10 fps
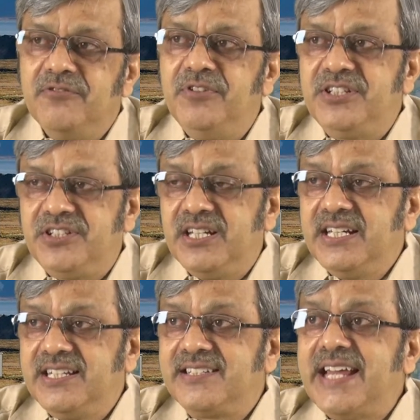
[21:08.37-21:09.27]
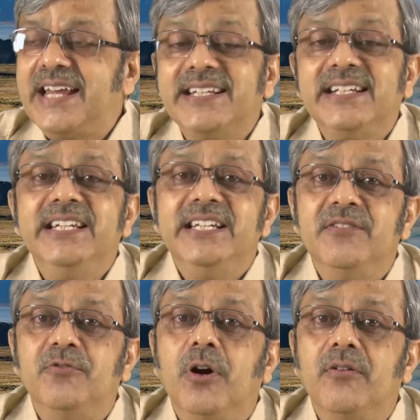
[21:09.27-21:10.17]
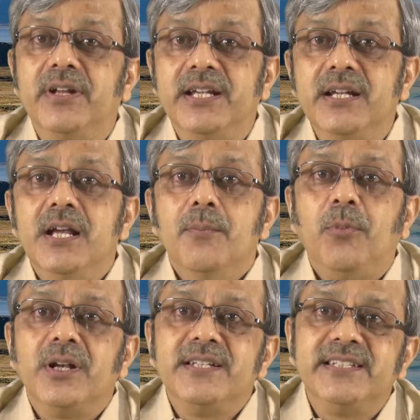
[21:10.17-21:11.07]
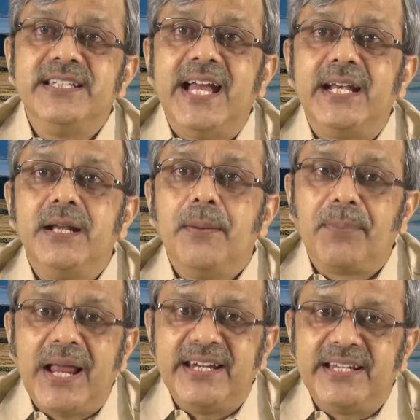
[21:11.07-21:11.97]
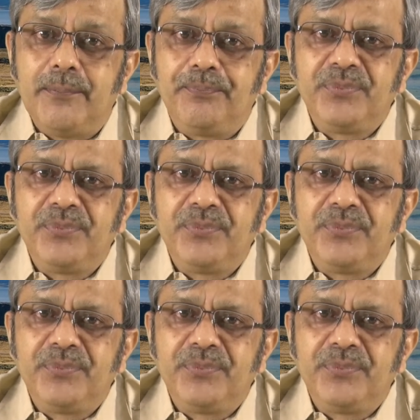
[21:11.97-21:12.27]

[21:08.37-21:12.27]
which is directly involved in policy and planning.